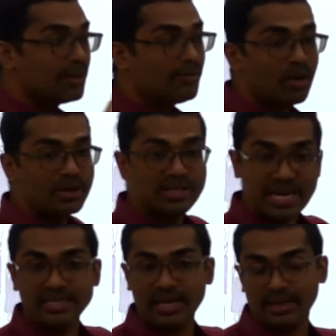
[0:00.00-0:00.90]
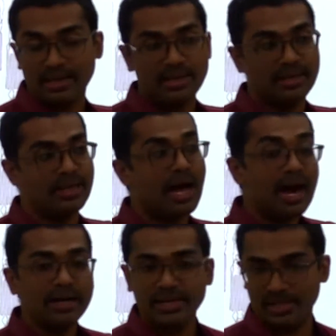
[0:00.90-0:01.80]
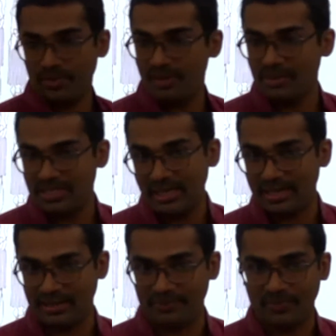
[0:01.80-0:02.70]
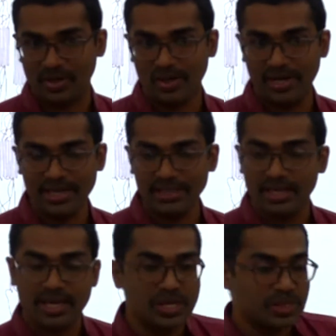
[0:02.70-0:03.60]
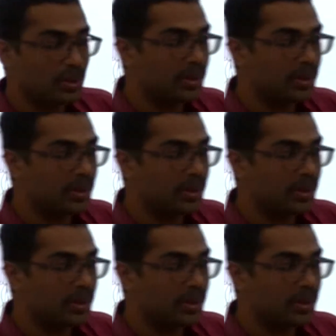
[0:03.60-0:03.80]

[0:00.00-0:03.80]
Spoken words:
for changing the hardness of the material. Alright, so